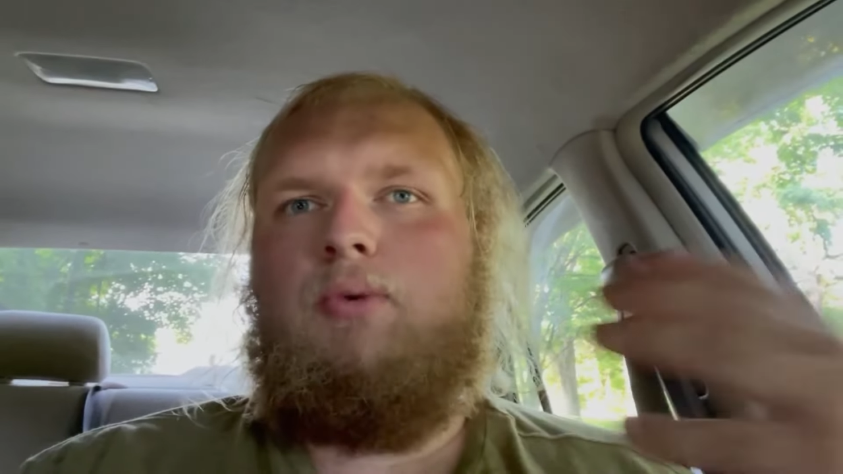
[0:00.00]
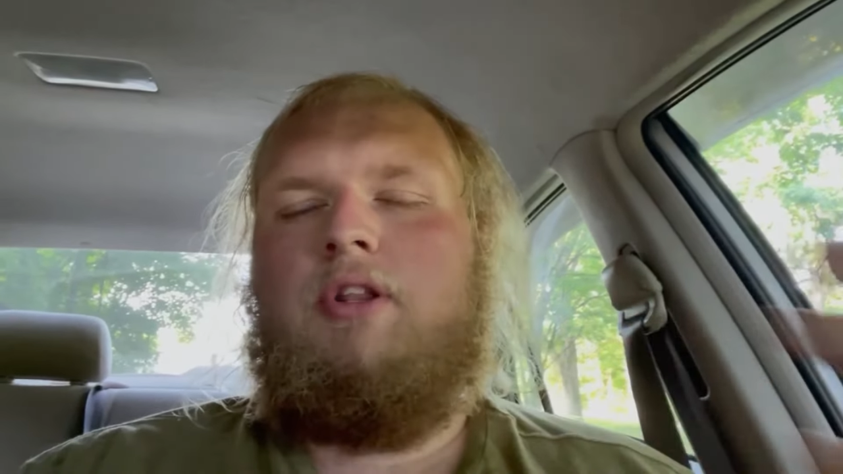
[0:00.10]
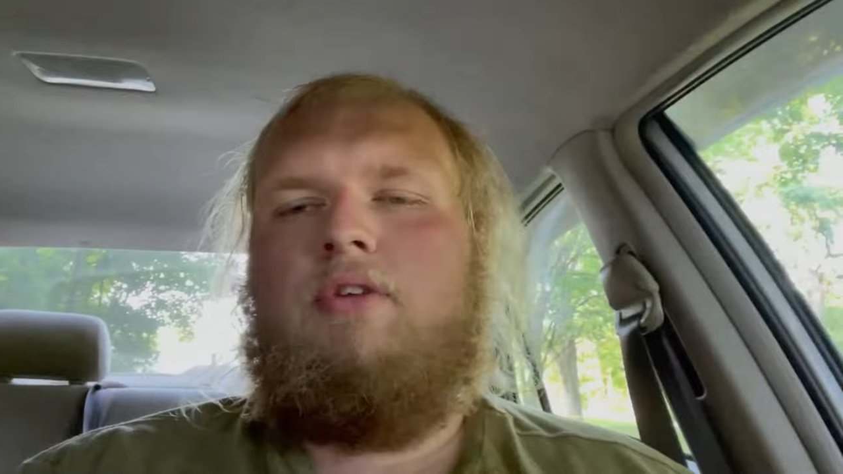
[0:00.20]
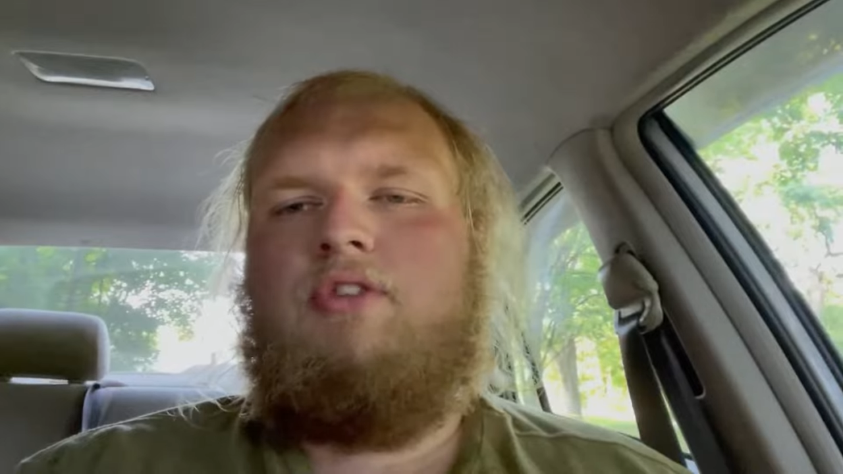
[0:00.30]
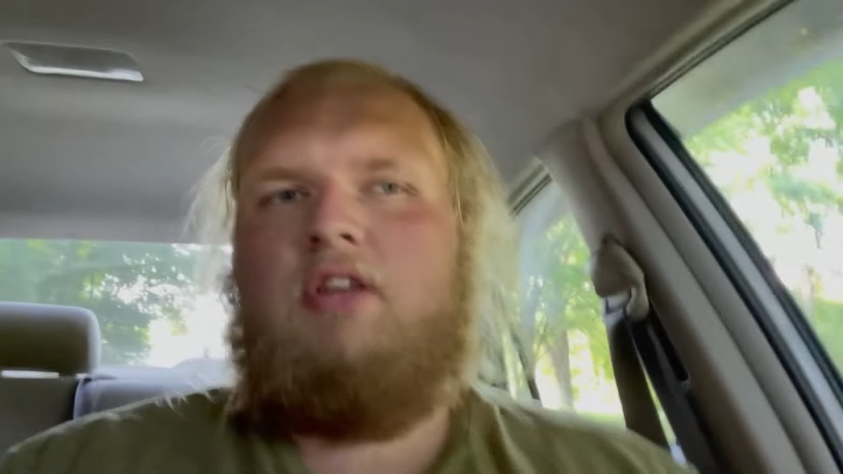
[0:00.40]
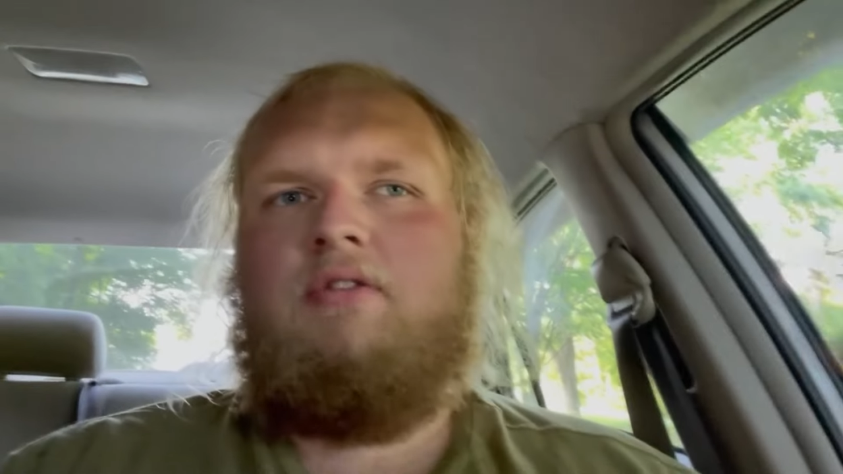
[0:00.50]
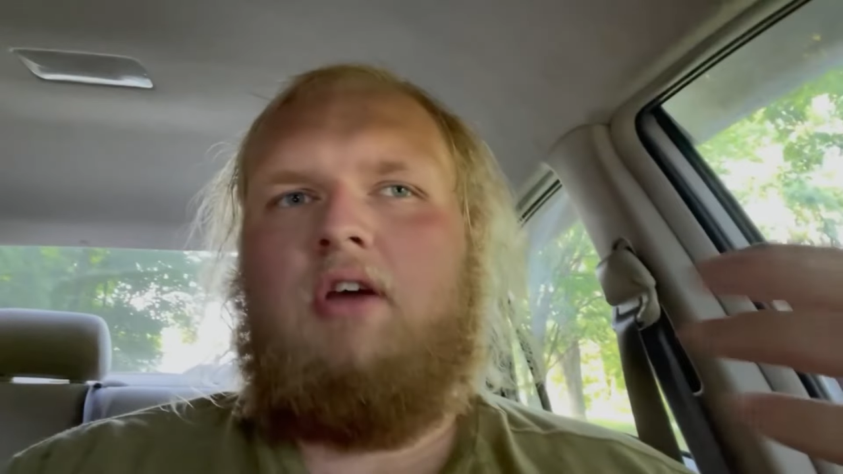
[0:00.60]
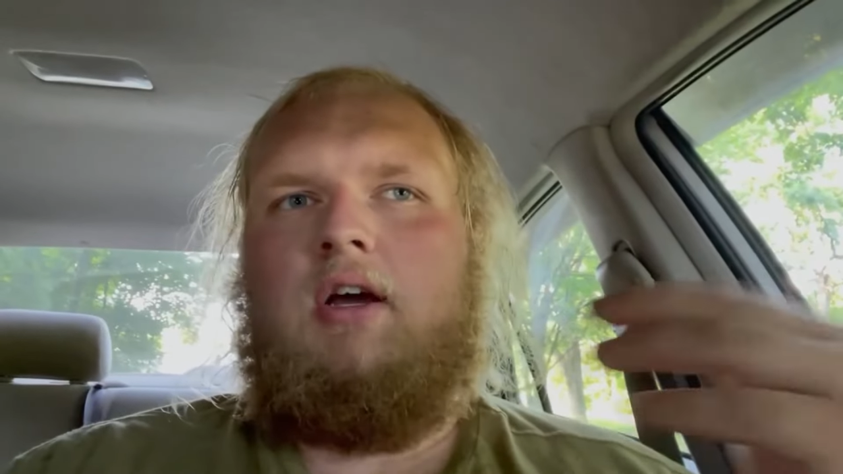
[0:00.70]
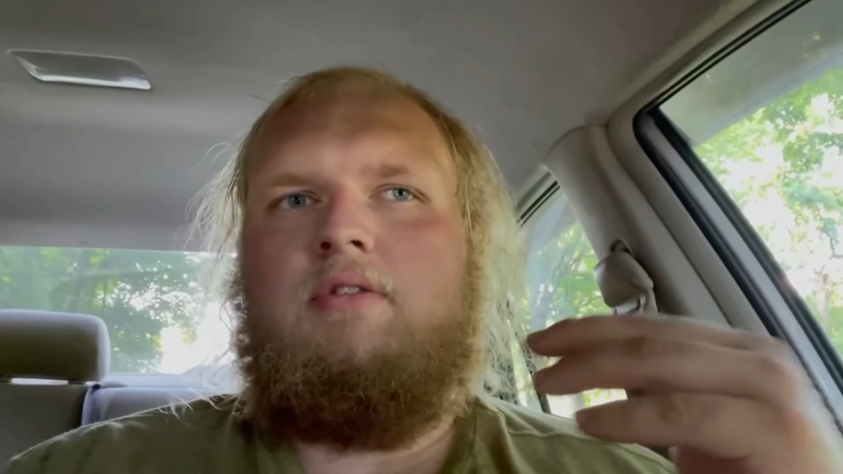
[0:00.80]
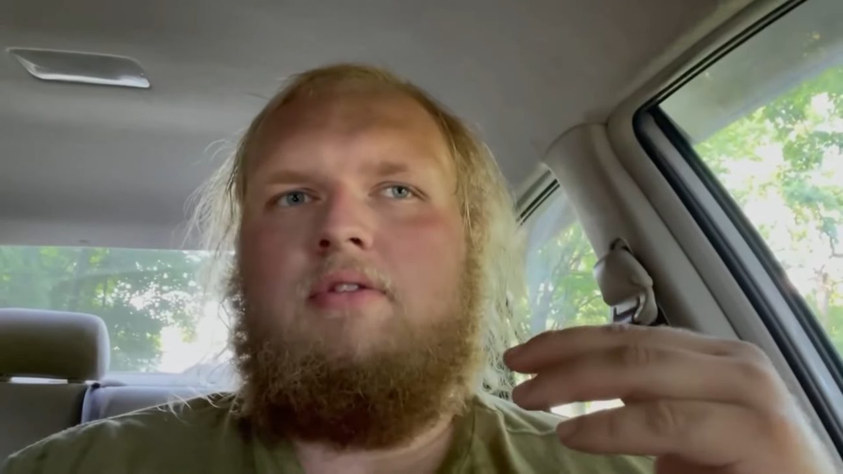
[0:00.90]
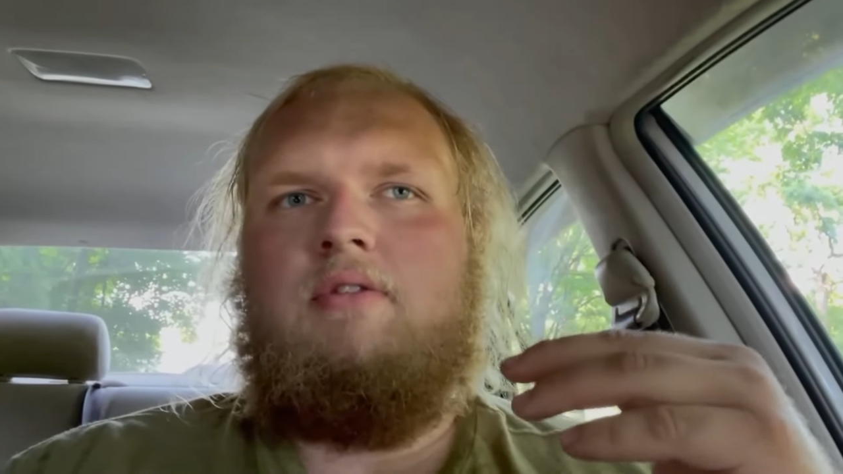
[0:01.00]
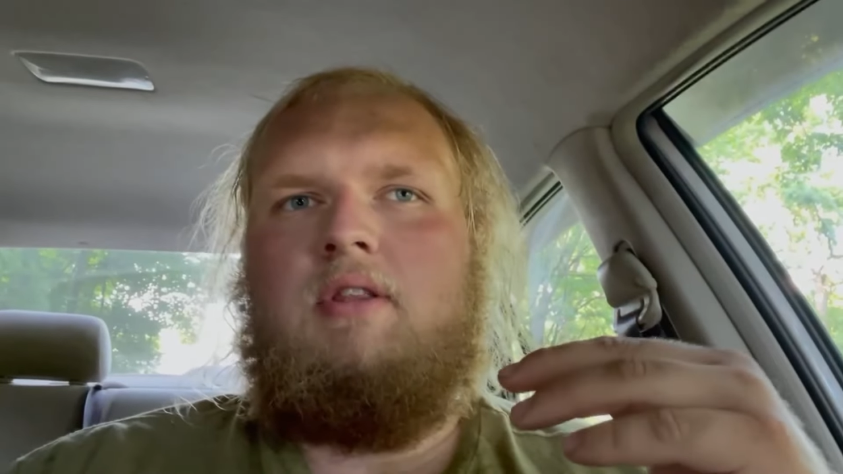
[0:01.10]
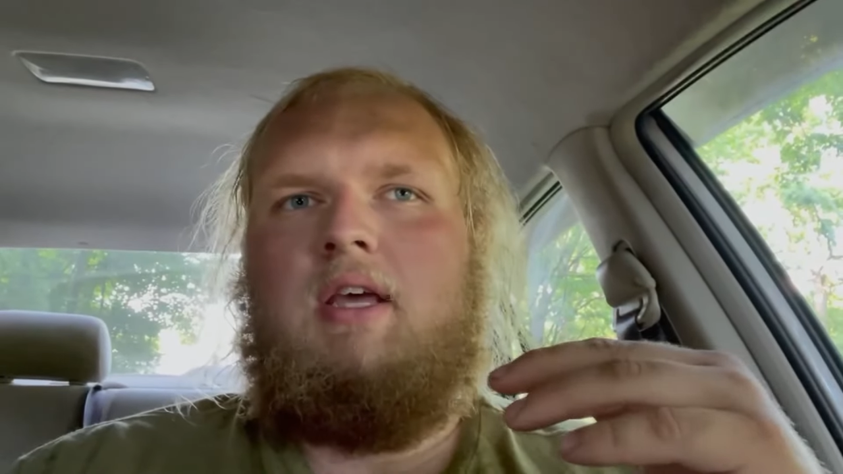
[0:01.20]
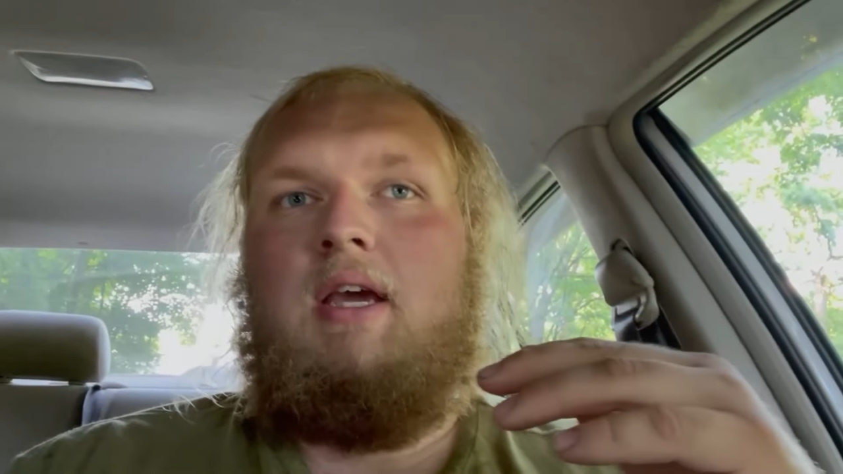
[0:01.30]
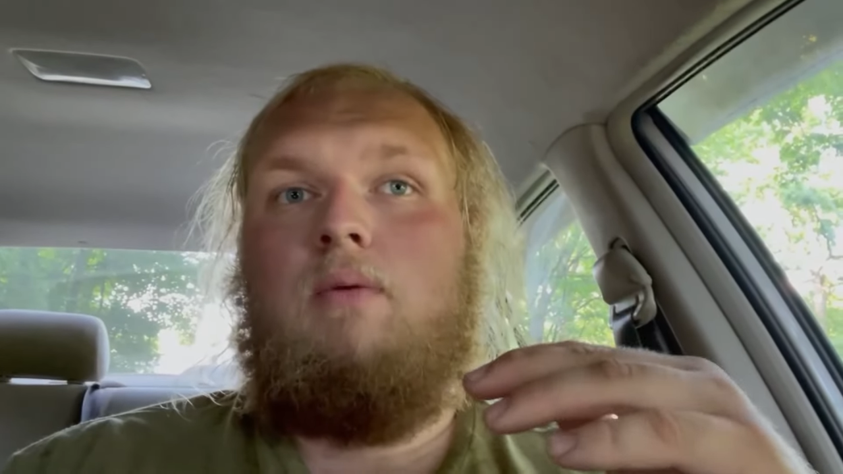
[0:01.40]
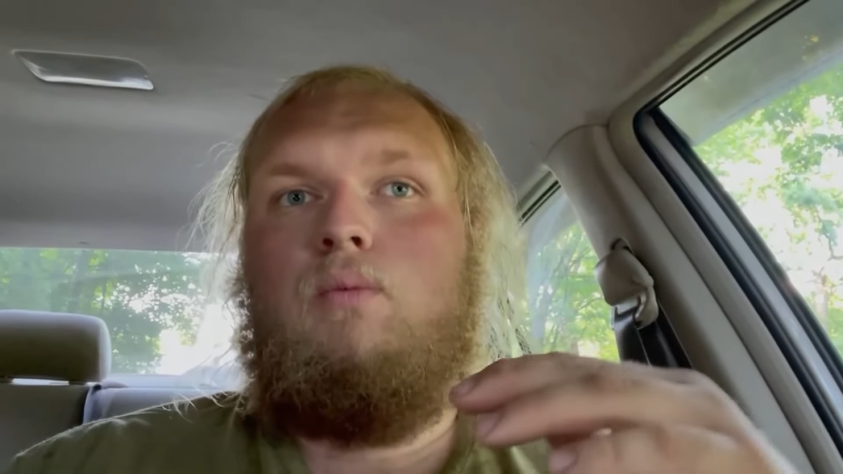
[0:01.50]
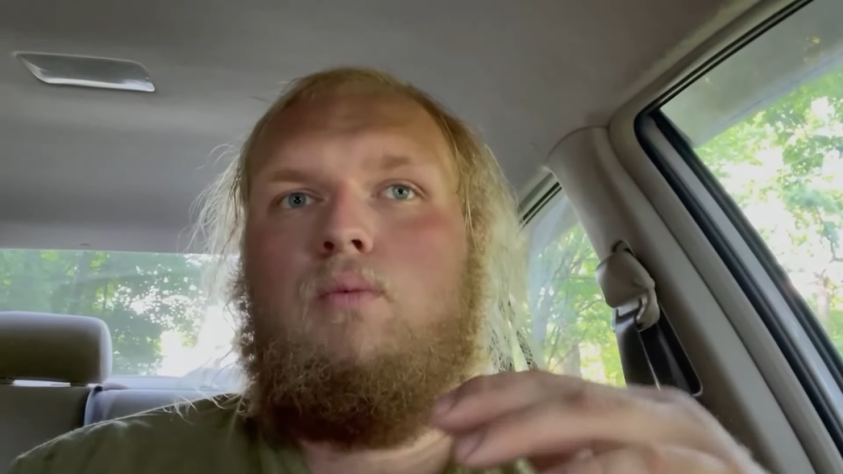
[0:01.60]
one of those Nissans that,